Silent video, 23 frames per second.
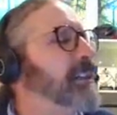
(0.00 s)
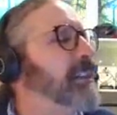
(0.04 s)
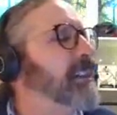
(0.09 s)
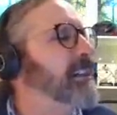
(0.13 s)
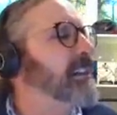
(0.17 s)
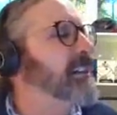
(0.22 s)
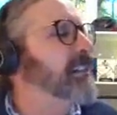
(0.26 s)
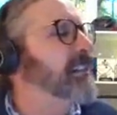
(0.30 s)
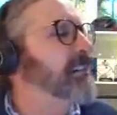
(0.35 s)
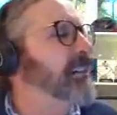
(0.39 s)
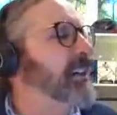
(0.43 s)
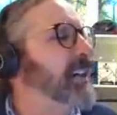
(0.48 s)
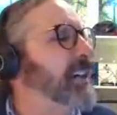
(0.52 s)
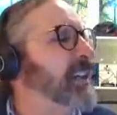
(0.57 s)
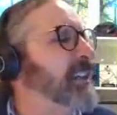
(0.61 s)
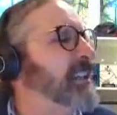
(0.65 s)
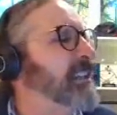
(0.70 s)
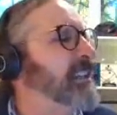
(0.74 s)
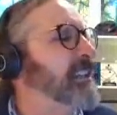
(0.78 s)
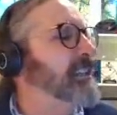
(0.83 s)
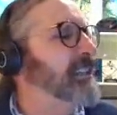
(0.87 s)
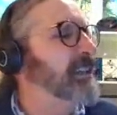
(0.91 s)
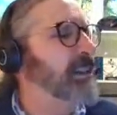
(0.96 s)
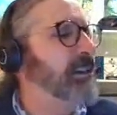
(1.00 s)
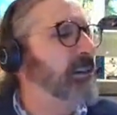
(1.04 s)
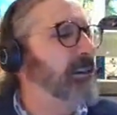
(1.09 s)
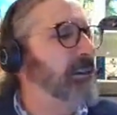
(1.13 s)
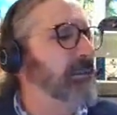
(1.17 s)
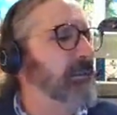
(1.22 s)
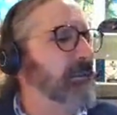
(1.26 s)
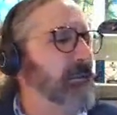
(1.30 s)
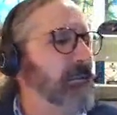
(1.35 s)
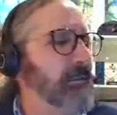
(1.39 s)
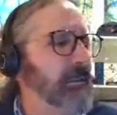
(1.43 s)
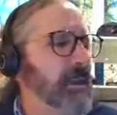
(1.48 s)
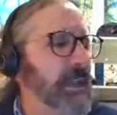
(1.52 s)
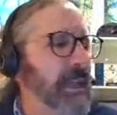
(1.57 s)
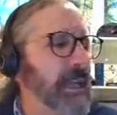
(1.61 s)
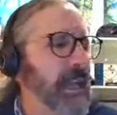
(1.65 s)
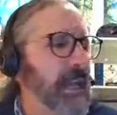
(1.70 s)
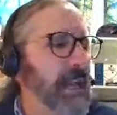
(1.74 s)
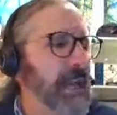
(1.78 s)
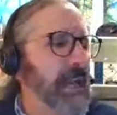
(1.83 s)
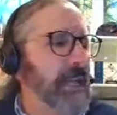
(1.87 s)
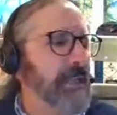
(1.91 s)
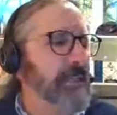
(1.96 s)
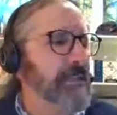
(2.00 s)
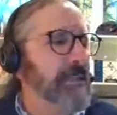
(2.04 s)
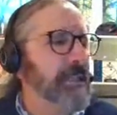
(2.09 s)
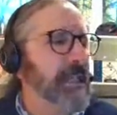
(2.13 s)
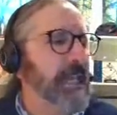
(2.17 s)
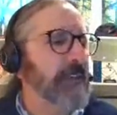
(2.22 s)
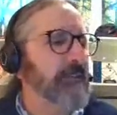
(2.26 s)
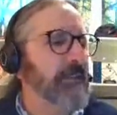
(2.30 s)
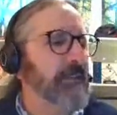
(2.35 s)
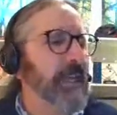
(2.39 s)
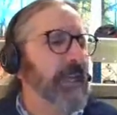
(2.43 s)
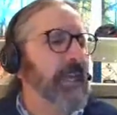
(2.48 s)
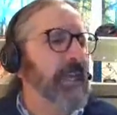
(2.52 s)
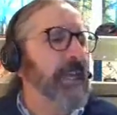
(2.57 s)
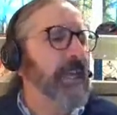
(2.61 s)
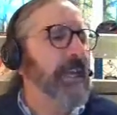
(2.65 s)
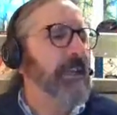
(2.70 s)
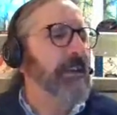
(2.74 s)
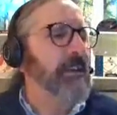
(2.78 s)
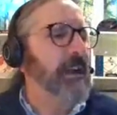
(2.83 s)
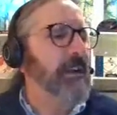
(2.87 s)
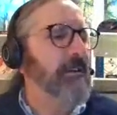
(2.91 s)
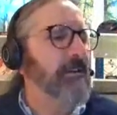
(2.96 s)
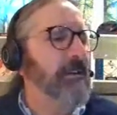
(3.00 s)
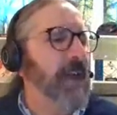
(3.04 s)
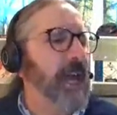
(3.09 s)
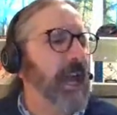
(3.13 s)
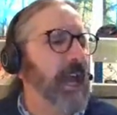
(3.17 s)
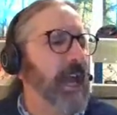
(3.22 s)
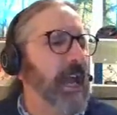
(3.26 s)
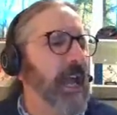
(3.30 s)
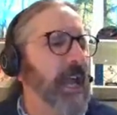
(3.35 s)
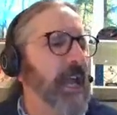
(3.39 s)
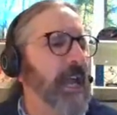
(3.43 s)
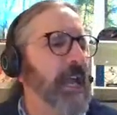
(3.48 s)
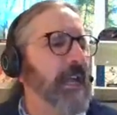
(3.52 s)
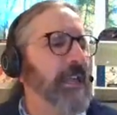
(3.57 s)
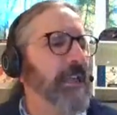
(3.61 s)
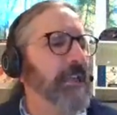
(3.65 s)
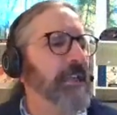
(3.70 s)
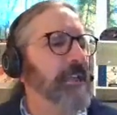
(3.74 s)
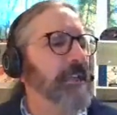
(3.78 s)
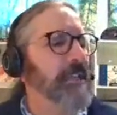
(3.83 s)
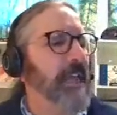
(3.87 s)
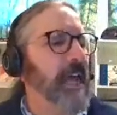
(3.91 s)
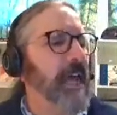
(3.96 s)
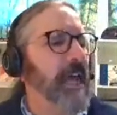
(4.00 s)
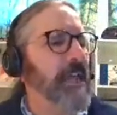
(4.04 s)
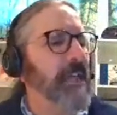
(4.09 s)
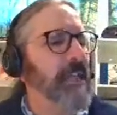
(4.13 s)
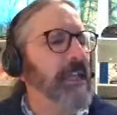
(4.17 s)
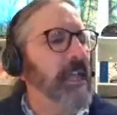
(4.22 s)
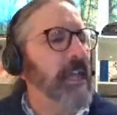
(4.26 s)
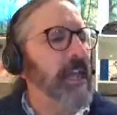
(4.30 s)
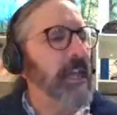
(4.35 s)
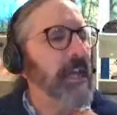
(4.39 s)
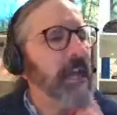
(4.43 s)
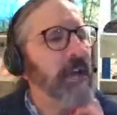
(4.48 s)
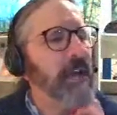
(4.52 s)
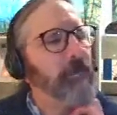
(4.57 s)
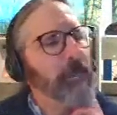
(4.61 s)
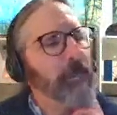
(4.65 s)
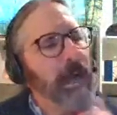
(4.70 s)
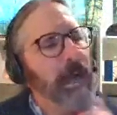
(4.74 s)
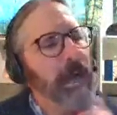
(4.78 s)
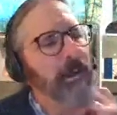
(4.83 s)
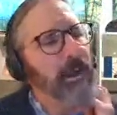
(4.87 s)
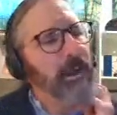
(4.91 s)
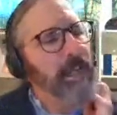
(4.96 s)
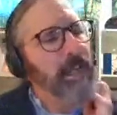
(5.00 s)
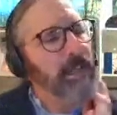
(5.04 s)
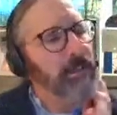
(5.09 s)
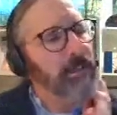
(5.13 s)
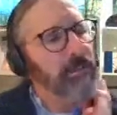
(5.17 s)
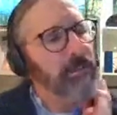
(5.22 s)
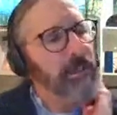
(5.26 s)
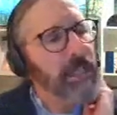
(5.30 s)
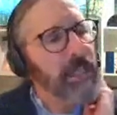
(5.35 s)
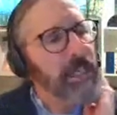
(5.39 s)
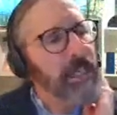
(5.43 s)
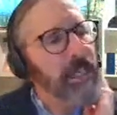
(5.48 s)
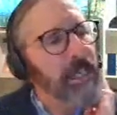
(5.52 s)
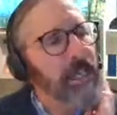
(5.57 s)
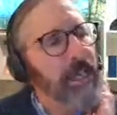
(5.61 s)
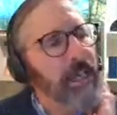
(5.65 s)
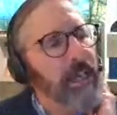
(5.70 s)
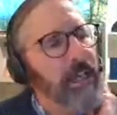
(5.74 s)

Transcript: All right. So we got Steven. All right. Natalia, Bari, Luna.